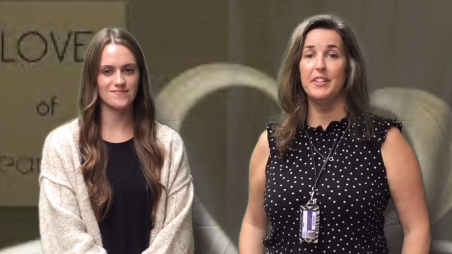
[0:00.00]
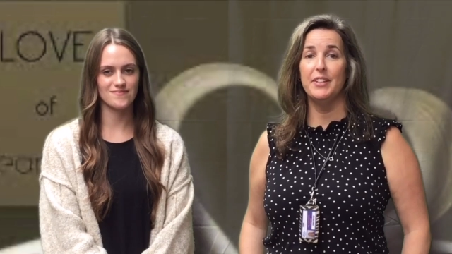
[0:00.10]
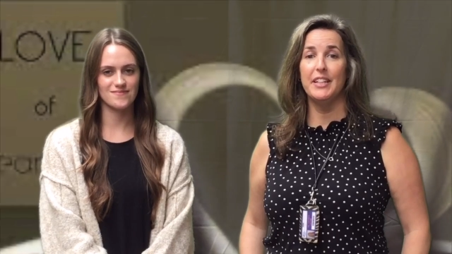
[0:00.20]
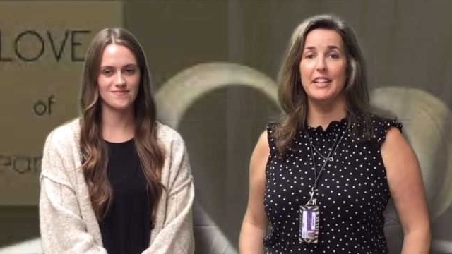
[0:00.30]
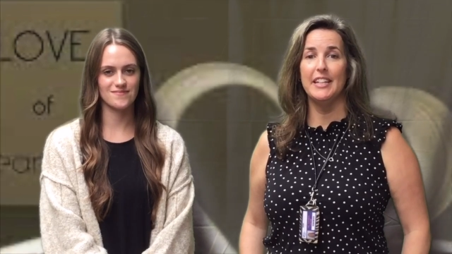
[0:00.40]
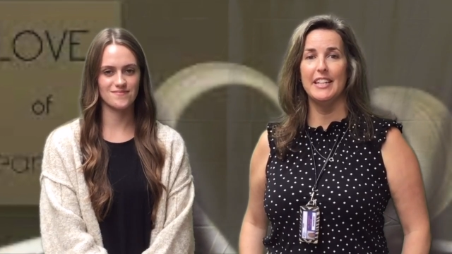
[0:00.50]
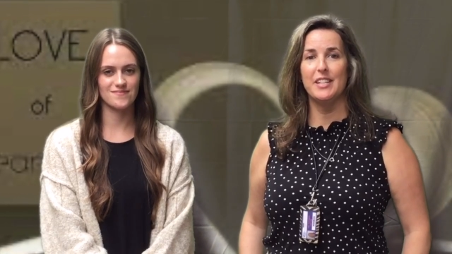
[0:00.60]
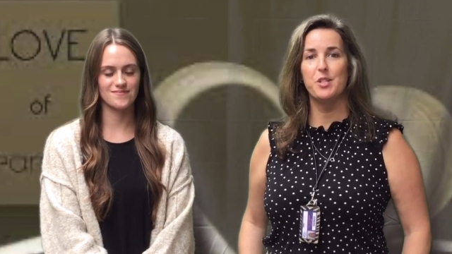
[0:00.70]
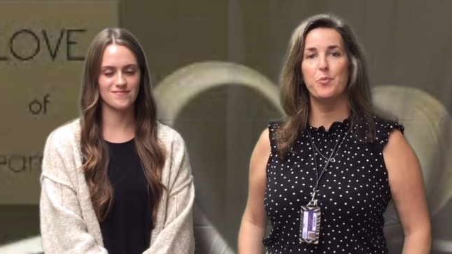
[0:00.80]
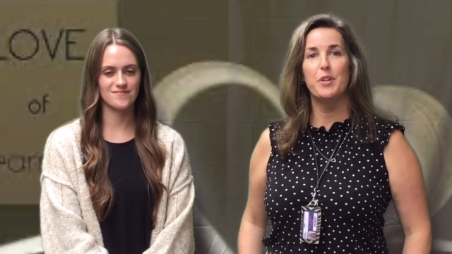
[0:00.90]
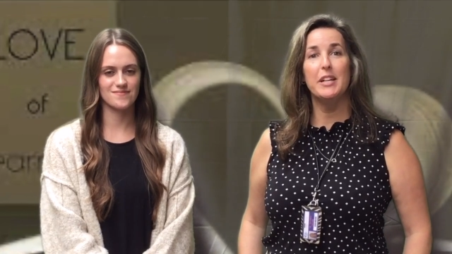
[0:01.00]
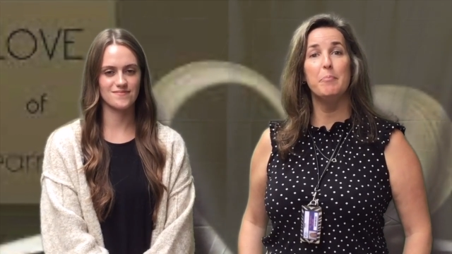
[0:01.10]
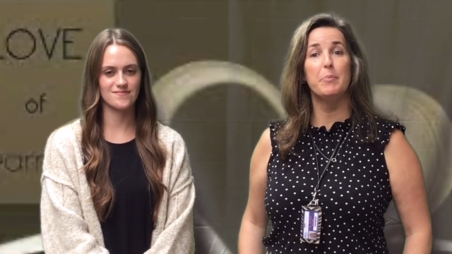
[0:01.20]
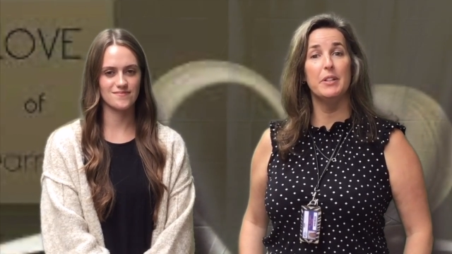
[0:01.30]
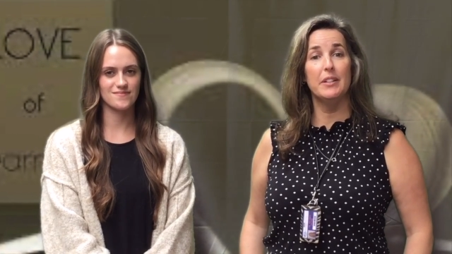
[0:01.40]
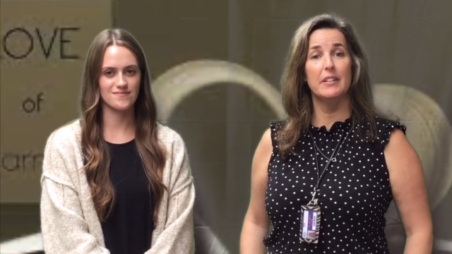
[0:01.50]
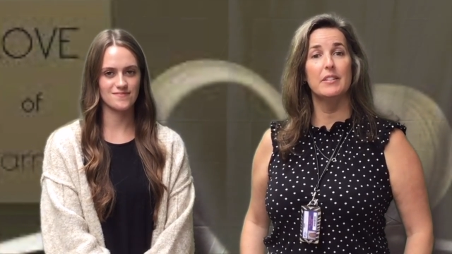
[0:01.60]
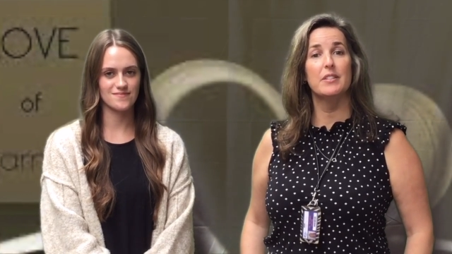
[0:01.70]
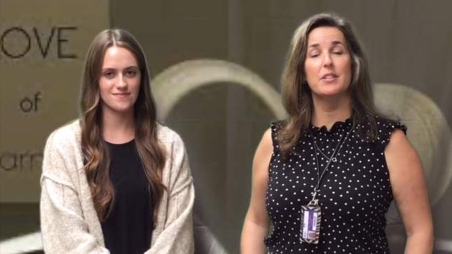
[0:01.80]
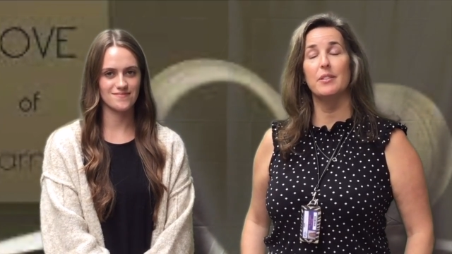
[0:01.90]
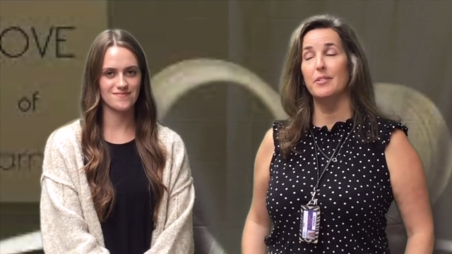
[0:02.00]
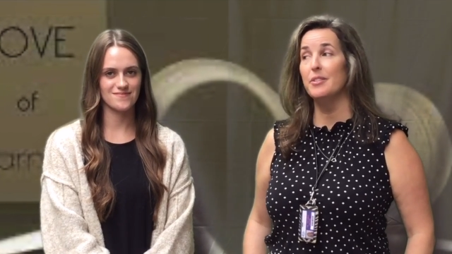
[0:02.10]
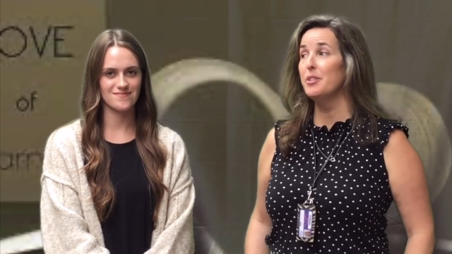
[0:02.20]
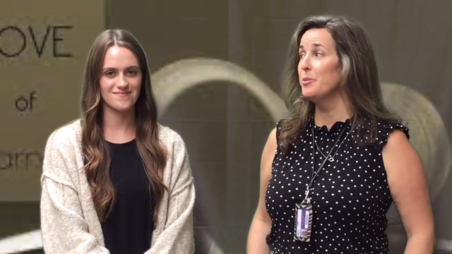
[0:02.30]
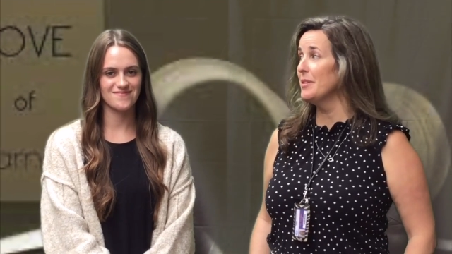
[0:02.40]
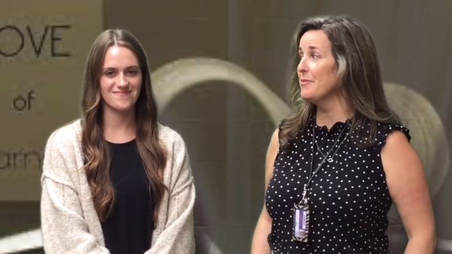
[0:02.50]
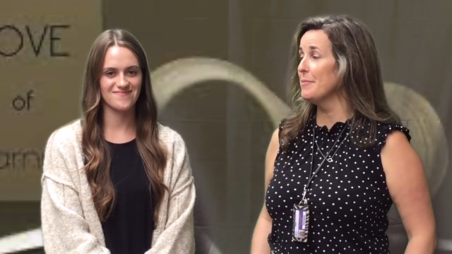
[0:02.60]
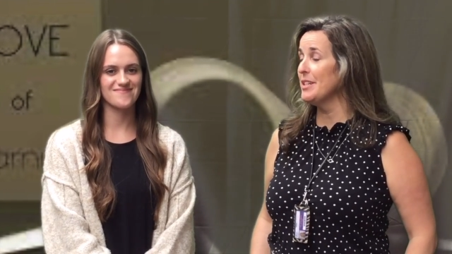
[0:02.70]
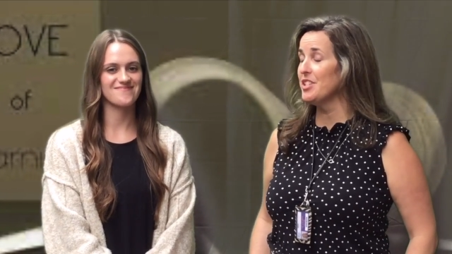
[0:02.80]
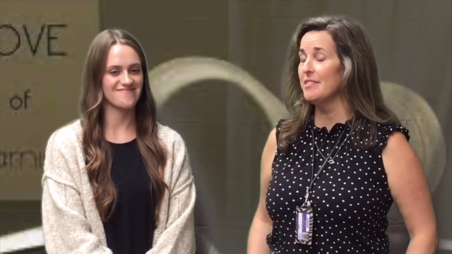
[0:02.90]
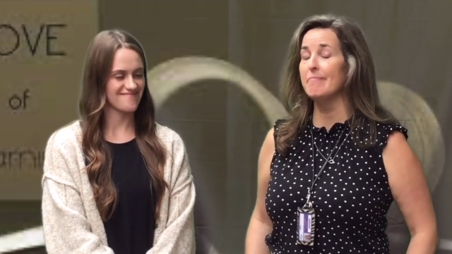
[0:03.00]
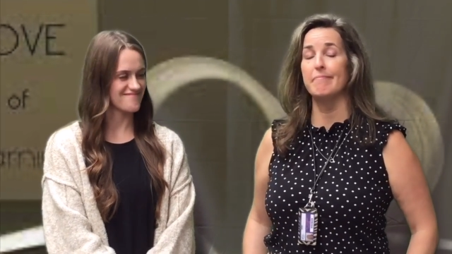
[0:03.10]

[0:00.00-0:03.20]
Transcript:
Speaker 1: learning is read a book to learn new information.